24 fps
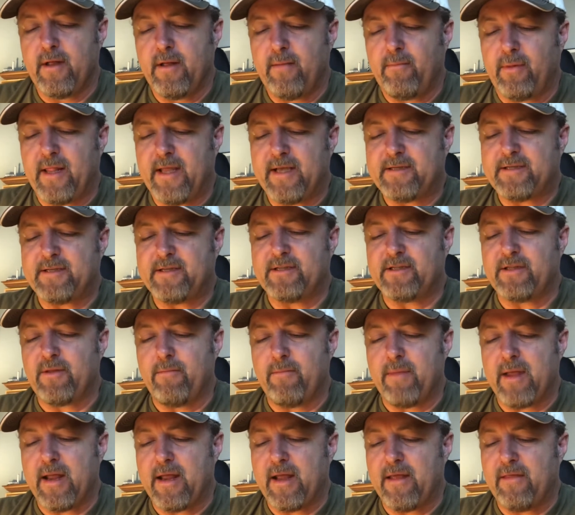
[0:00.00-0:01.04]
Blessed is the
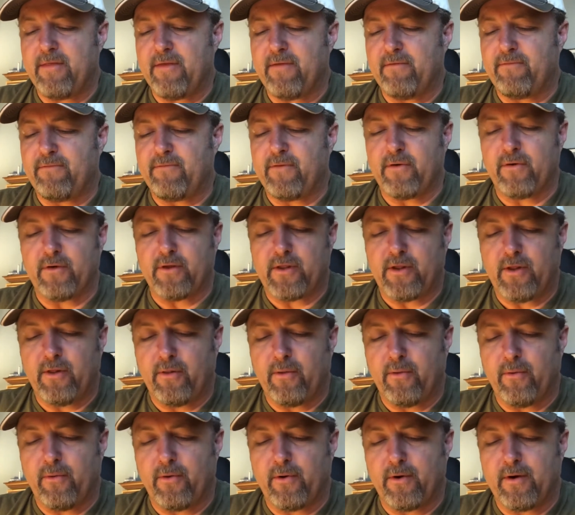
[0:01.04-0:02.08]
man that feareth the
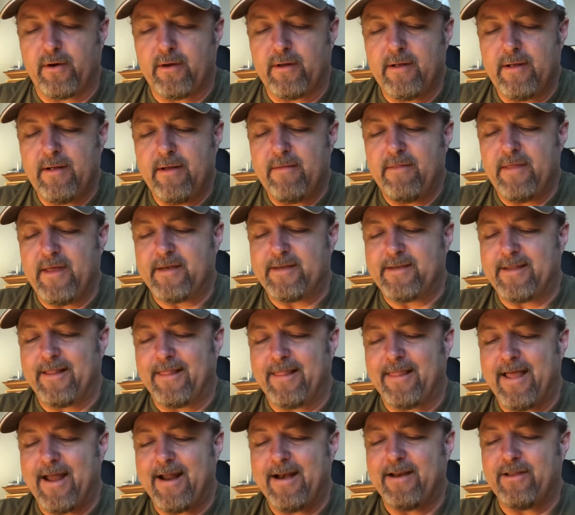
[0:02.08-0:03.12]
Lord, that
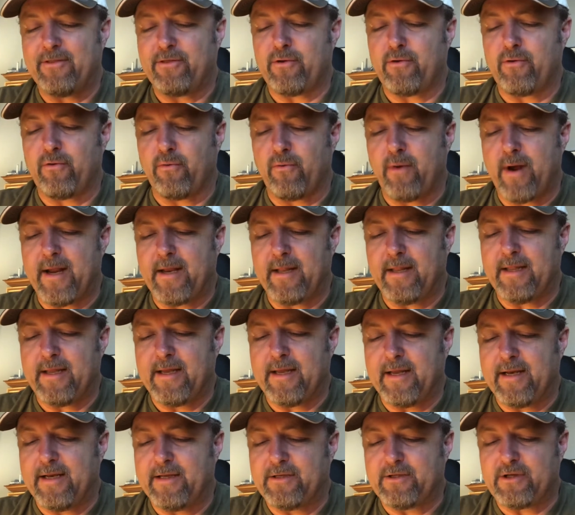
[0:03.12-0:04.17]
delighteth
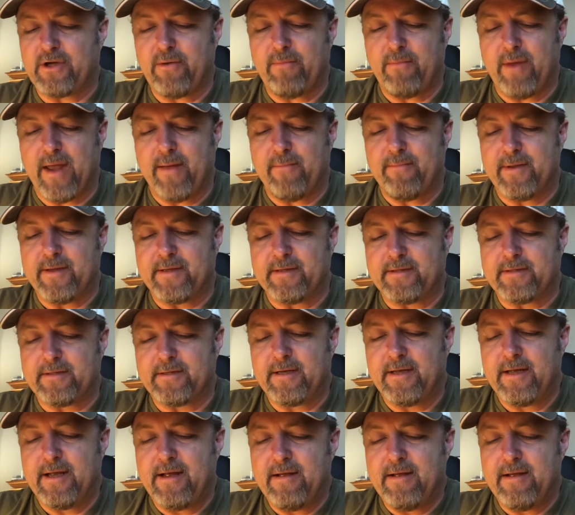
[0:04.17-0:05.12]
greatly in his commandments.